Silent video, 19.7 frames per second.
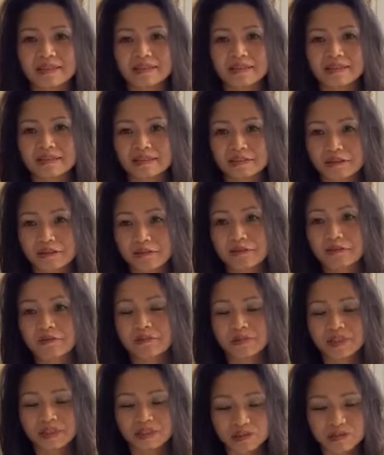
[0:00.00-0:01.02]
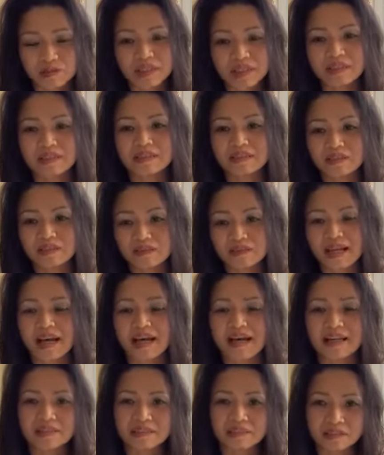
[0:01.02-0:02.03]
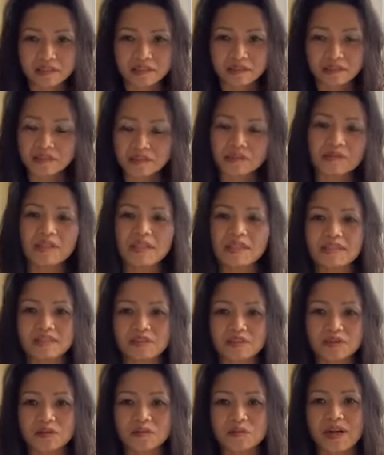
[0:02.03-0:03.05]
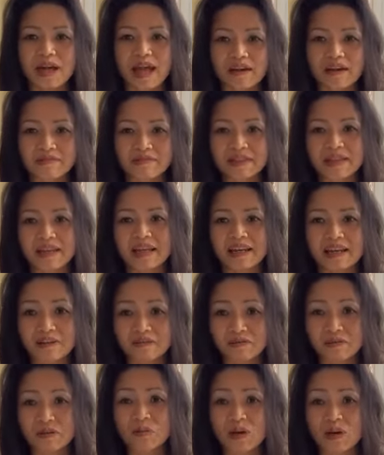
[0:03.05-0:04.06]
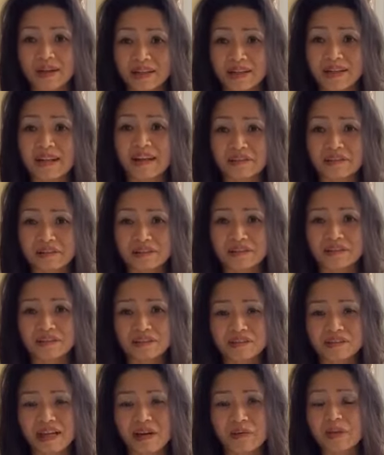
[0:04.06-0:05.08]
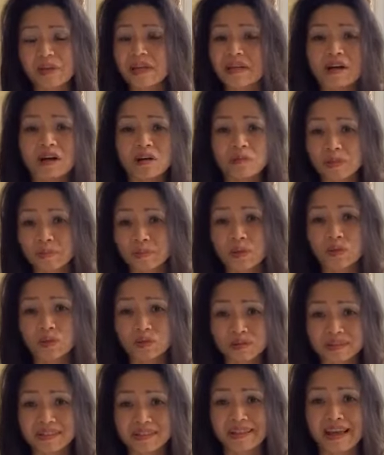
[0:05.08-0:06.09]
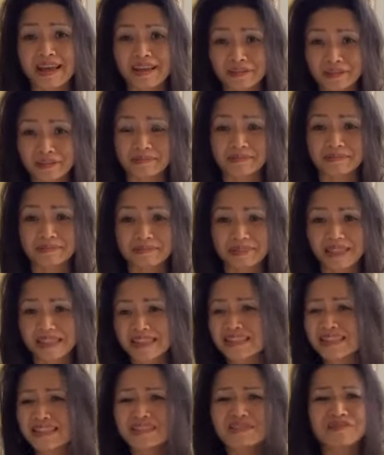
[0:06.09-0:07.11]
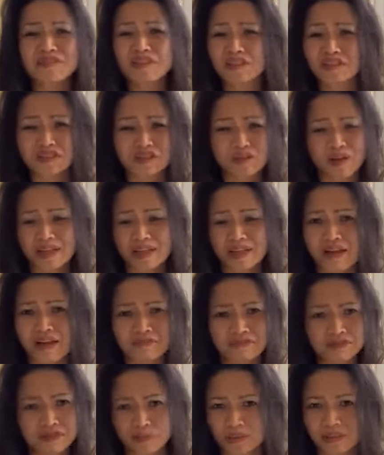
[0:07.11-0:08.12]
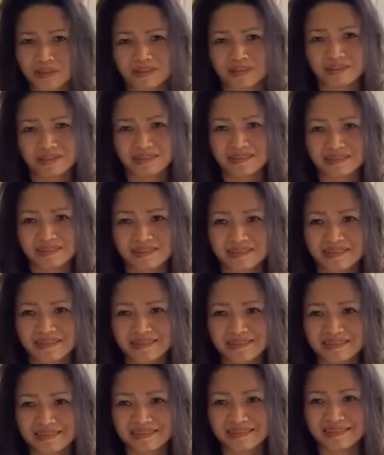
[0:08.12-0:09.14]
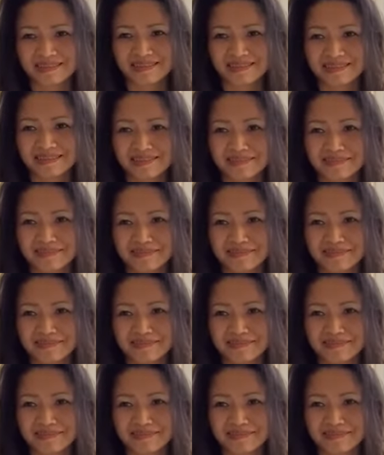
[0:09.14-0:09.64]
Mm. So we do need to do that, do need to do more advocating for one another so that we can all be bold together. Then it doesn't feel so uncomfortable. And would